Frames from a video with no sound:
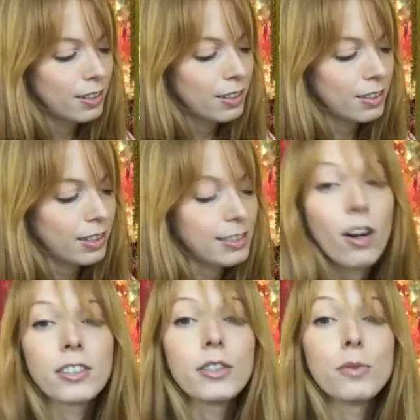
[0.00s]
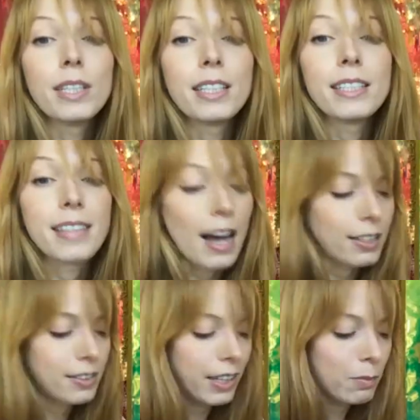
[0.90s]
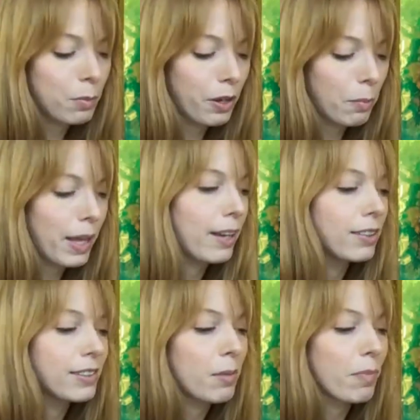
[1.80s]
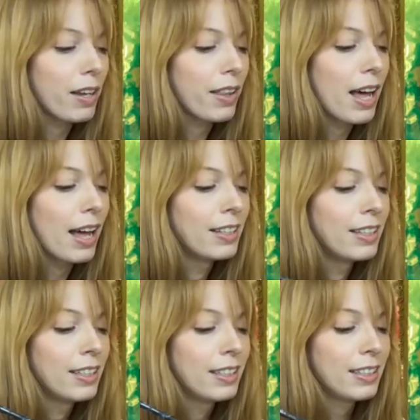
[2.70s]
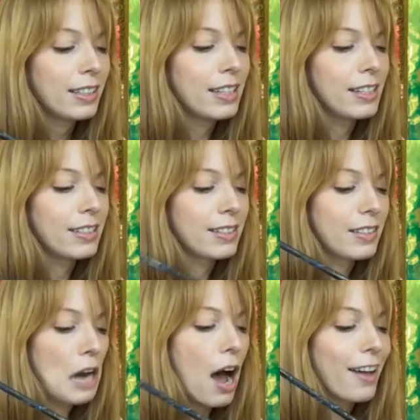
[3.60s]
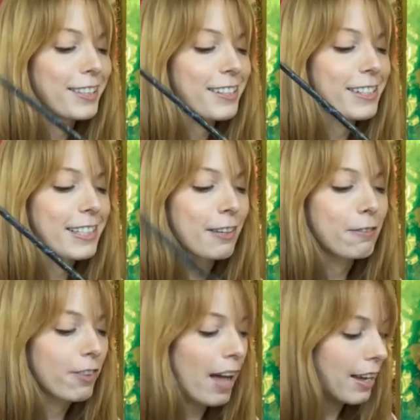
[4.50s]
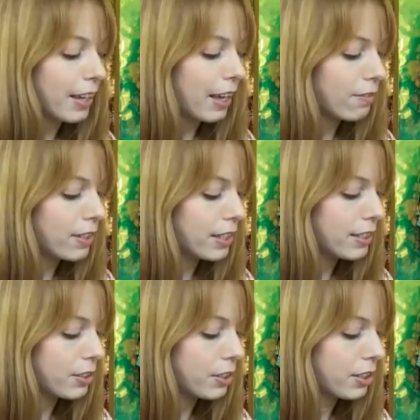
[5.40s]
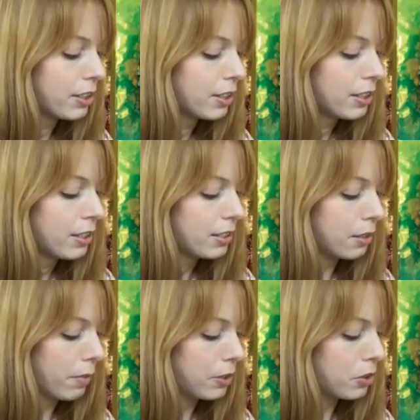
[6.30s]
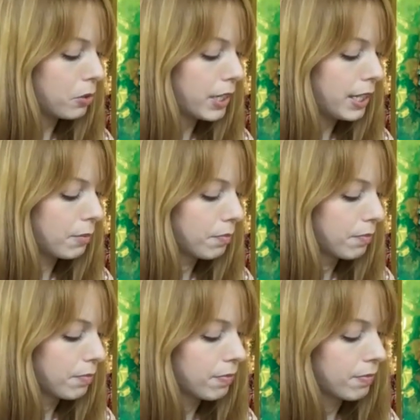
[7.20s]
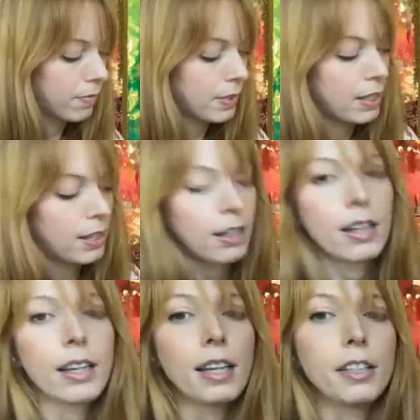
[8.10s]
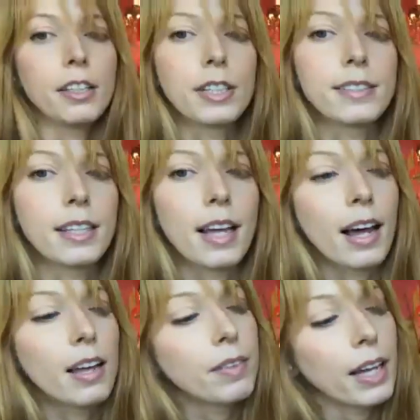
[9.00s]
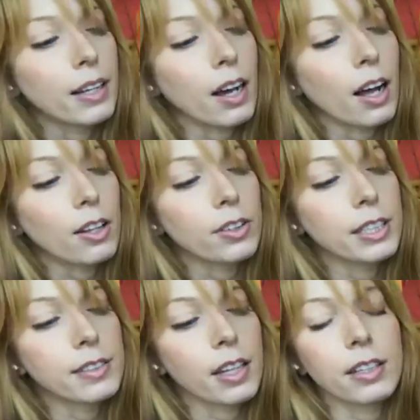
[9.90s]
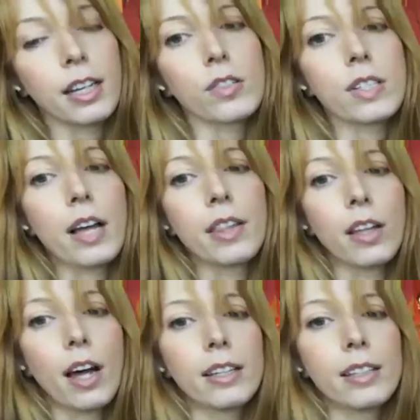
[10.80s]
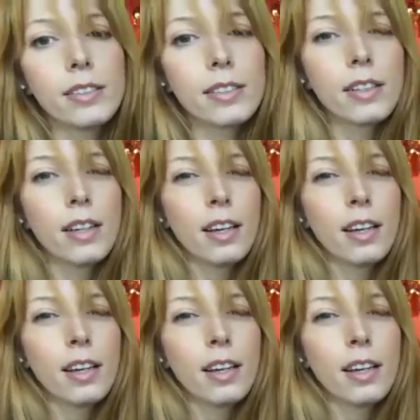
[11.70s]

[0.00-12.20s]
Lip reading: It's also really satisfying putting paint on something that is not just a flat canvas or something 2D. Again, you can see that I'm coloring slightly outside the lines.